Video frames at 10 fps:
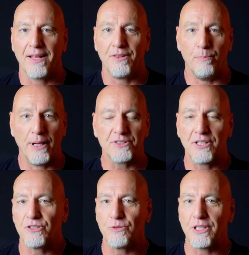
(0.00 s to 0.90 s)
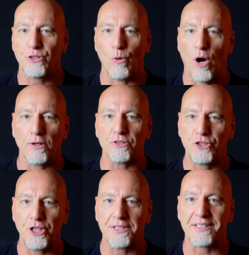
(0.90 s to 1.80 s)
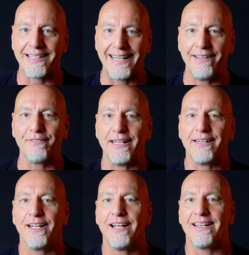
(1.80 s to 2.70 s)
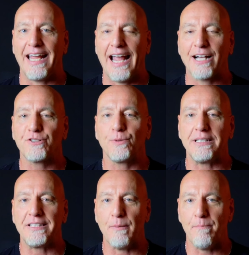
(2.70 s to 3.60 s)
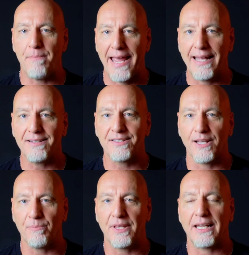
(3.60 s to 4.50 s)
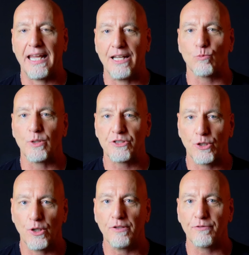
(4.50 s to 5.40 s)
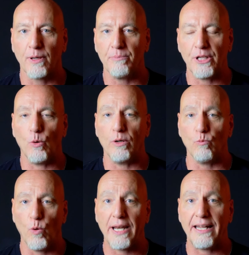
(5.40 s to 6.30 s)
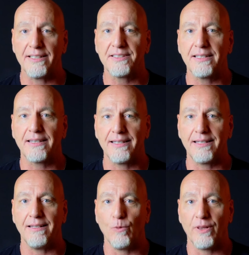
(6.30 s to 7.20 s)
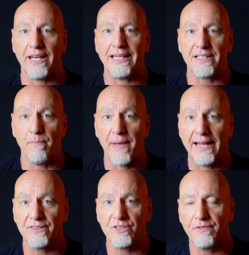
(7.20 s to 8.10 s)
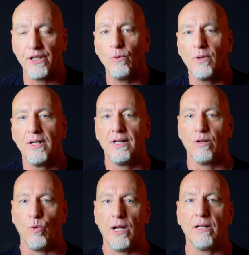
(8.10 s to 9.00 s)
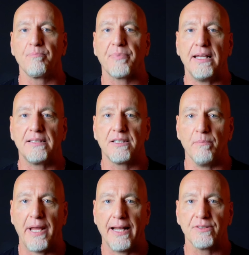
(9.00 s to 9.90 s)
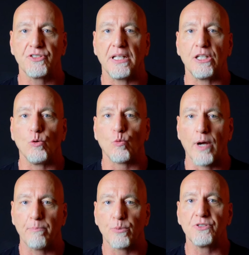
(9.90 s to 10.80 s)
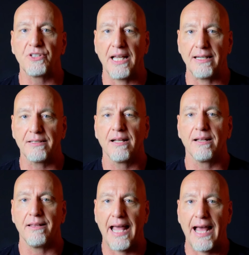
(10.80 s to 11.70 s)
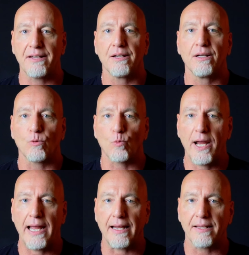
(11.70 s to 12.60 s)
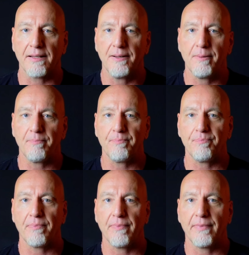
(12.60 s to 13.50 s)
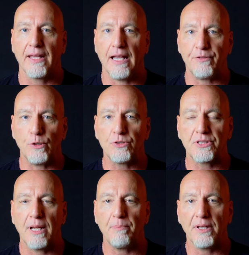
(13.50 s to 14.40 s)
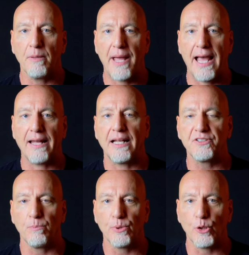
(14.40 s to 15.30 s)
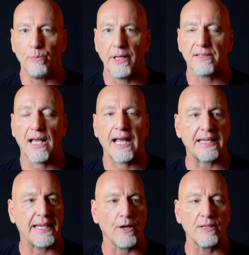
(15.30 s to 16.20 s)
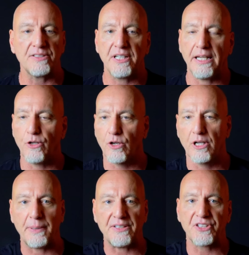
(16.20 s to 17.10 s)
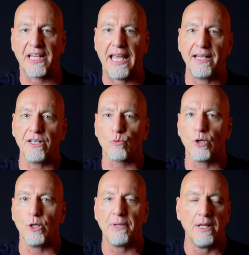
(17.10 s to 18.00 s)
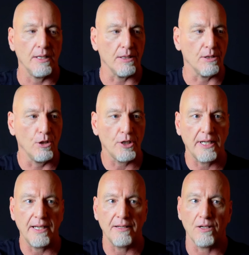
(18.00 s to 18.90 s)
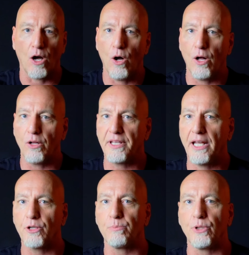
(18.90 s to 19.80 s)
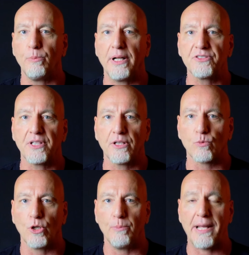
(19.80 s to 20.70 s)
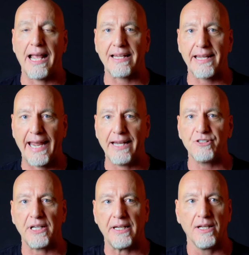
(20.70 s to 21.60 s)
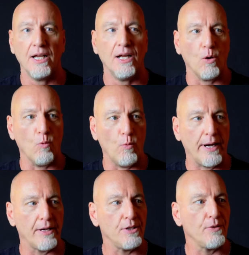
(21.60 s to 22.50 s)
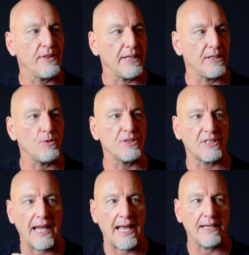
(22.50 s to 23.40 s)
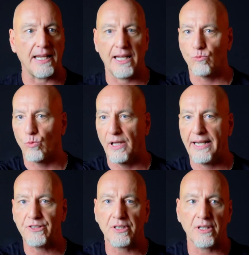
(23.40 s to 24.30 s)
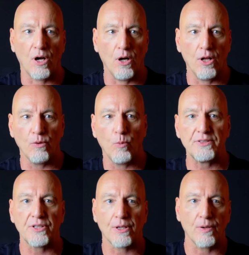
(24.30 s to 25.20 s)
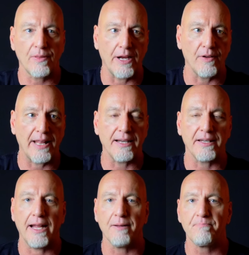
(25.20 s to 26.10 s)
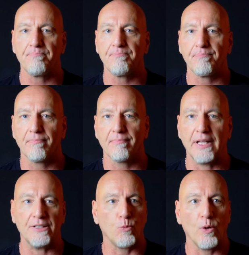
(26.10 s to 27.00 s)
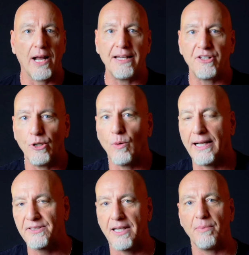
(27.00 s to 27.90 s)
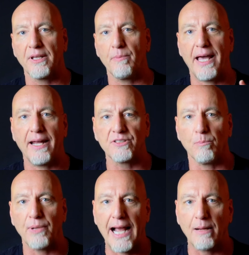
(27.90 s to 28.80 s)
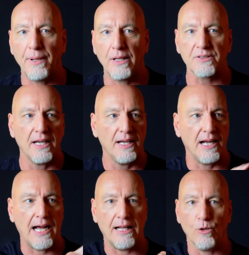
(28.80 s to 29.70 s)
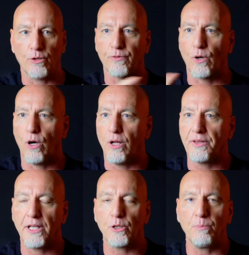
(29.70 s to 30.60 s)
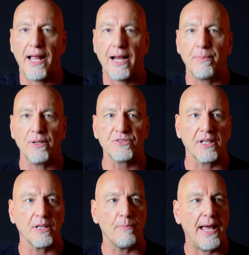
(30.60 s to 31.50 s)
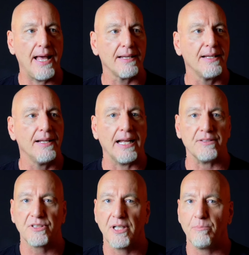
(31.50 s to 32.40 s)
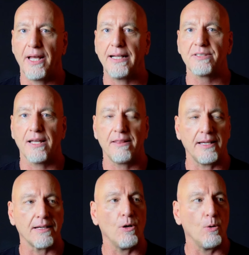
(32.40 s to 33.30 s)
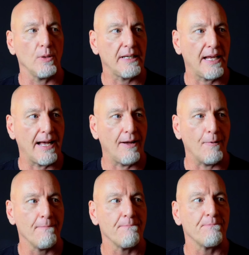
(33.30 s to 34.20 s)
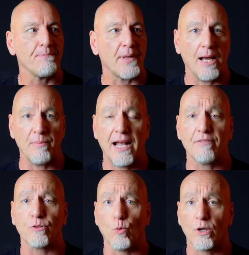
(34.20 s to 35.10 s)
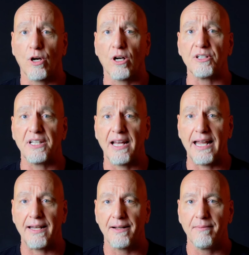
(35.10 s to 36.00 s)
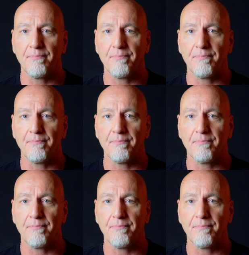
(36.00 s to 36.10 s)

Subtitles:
The belts in jiu-jitsu aren't just given, they actually demand something in return from you. And what is it that it demands of you? Well, it demands that you represent that rank. If you step on the mat as a blue belt, I guarantee you're going to be scanning the room, looking at all the other blue belts in the room, engaging where you think you stand in relation to all the ones that are there that day. It's what I do. I step on the mat as a black belt. I look for all the other black belts on the mat, and some nights I think, holy cow, I'm going to have to work hard tonight.